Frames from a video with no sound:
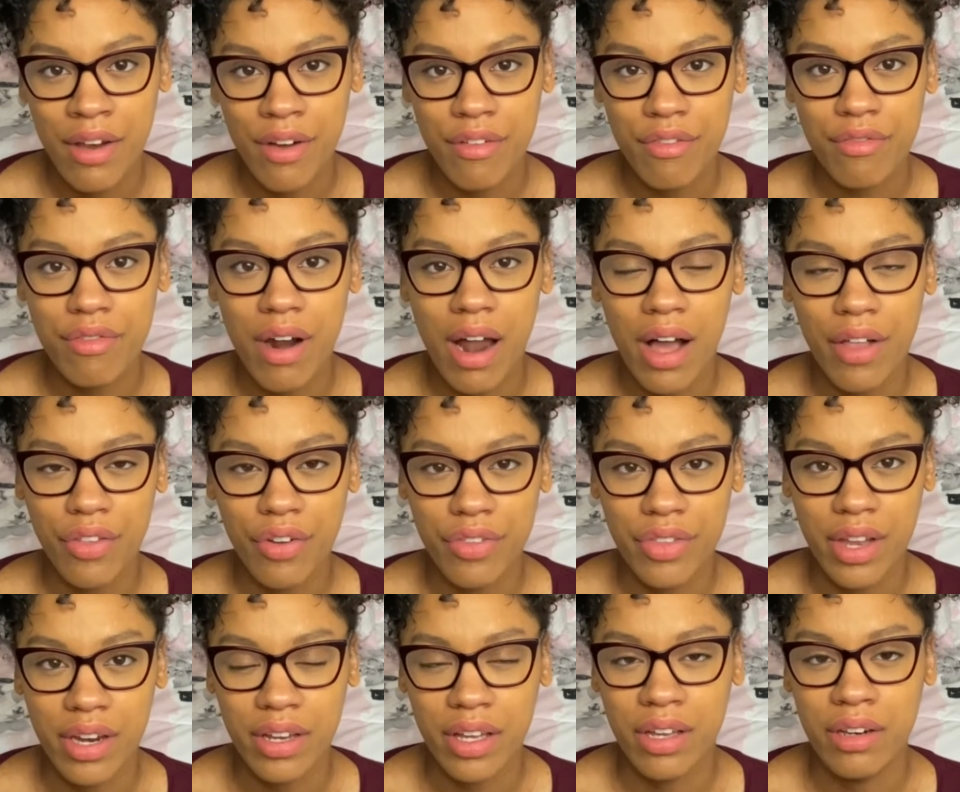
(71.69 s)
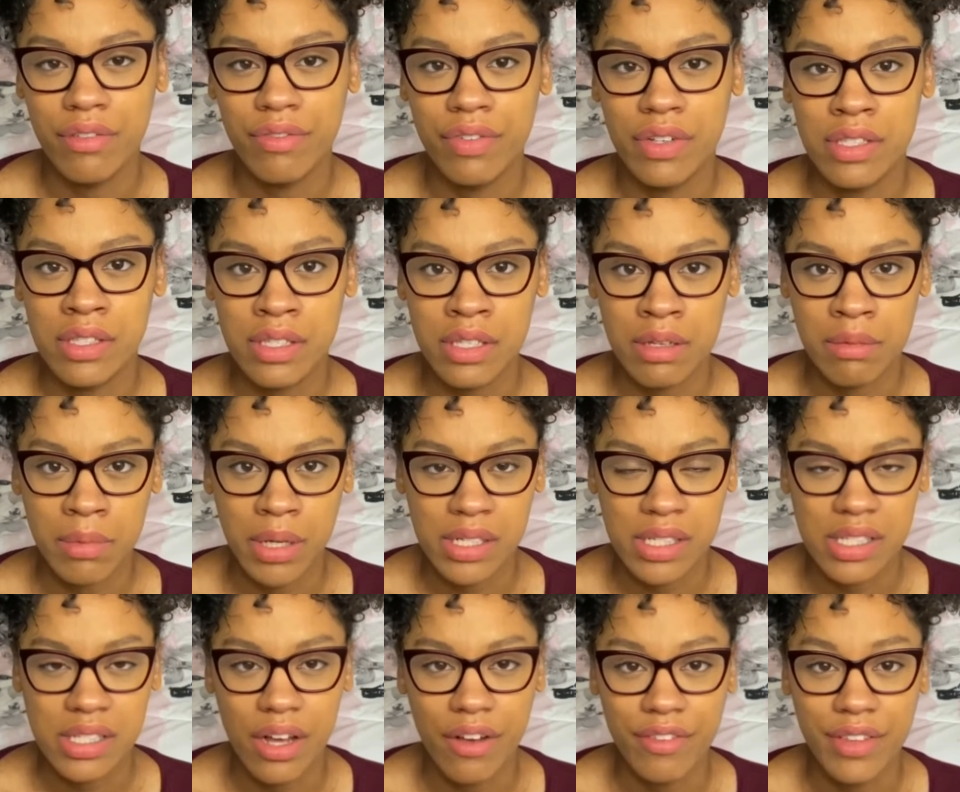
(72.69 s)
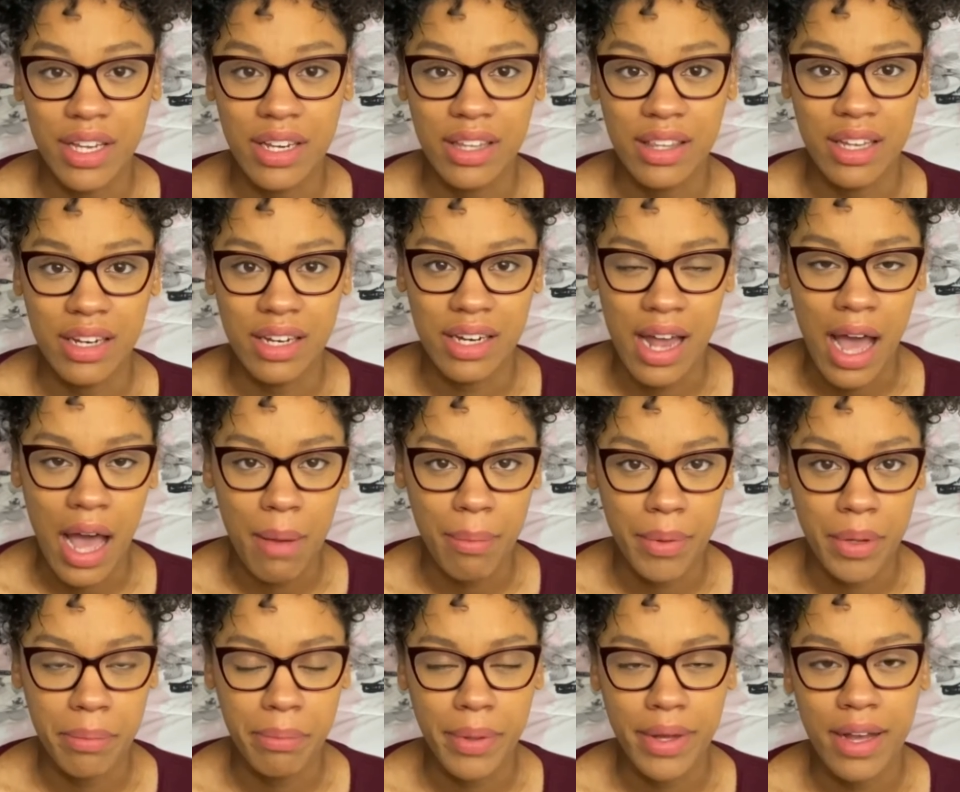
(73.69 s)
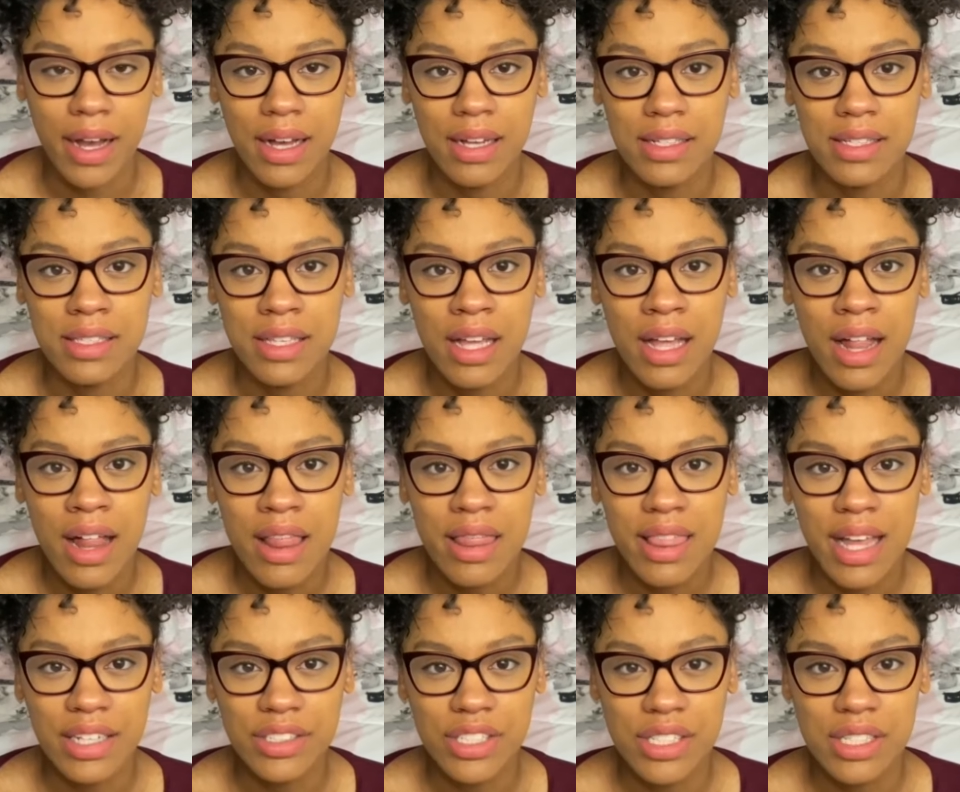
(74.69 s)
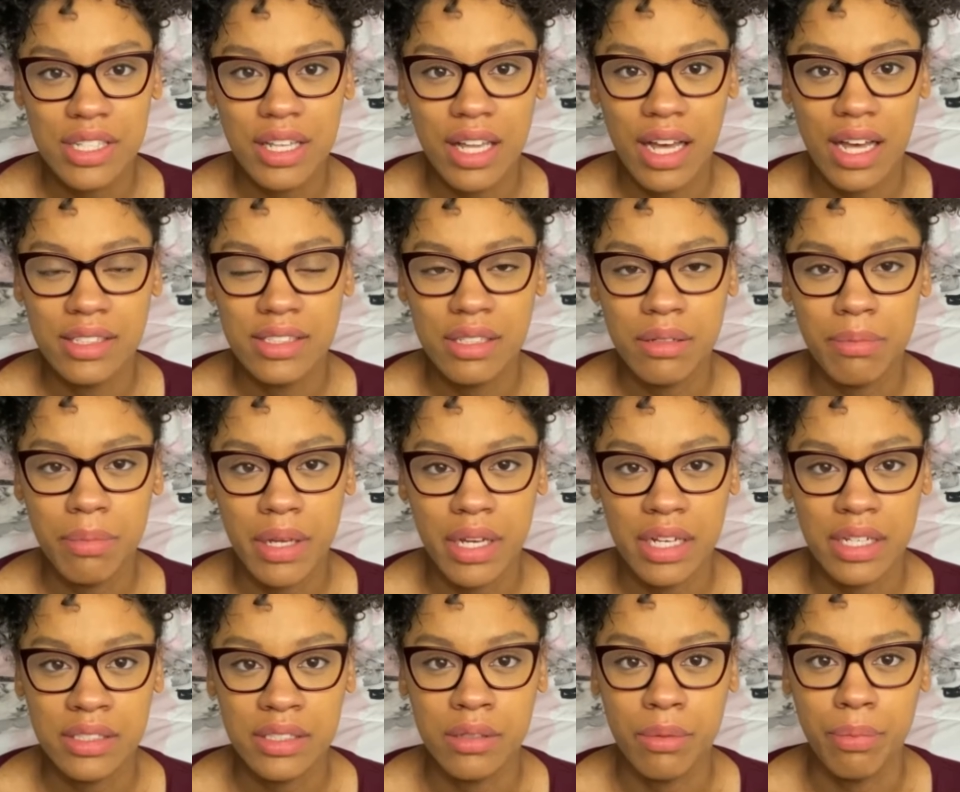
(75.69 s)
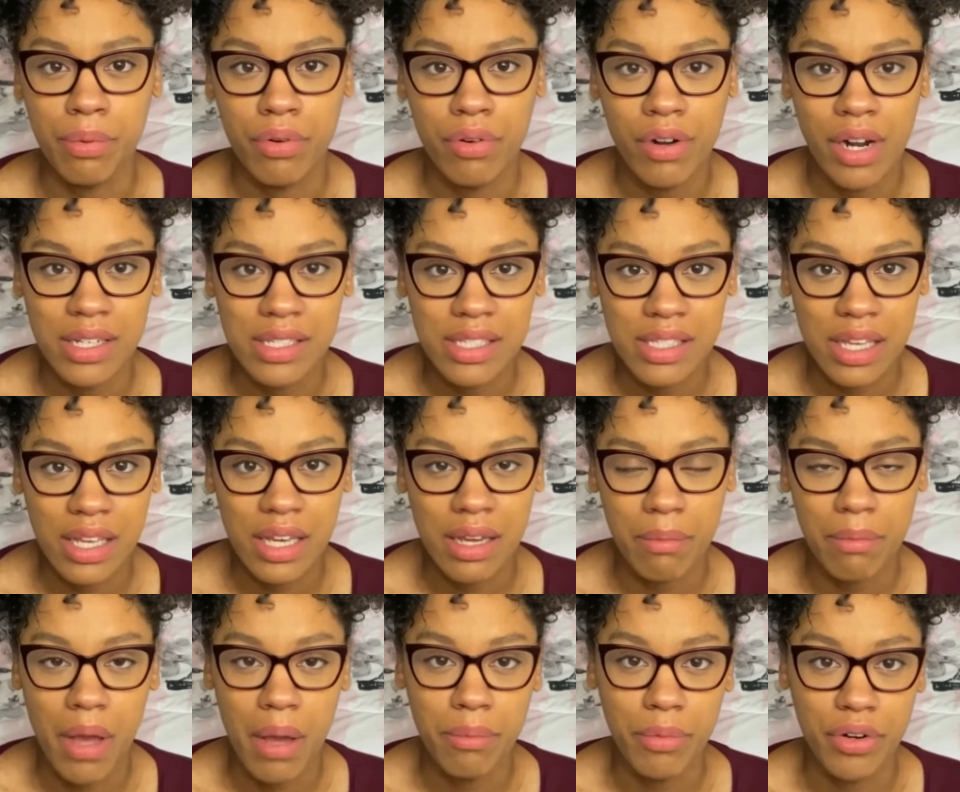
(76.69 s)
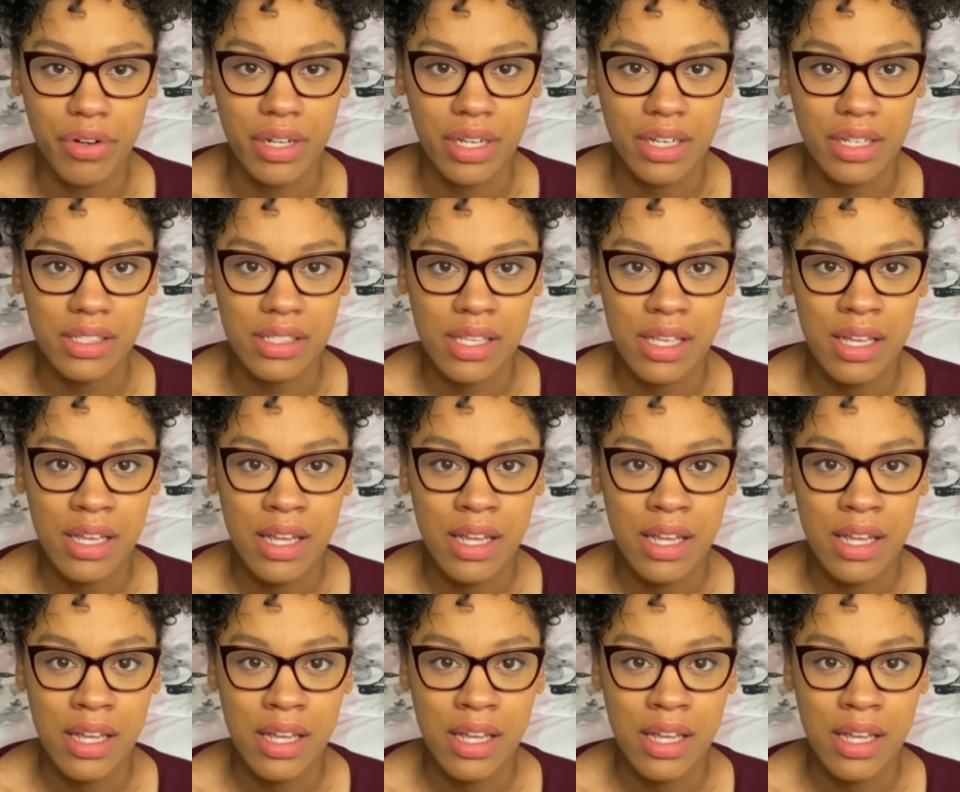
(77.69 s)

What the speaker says: rather than convincing myself that it didn't happen, because that just led to me suppressing memories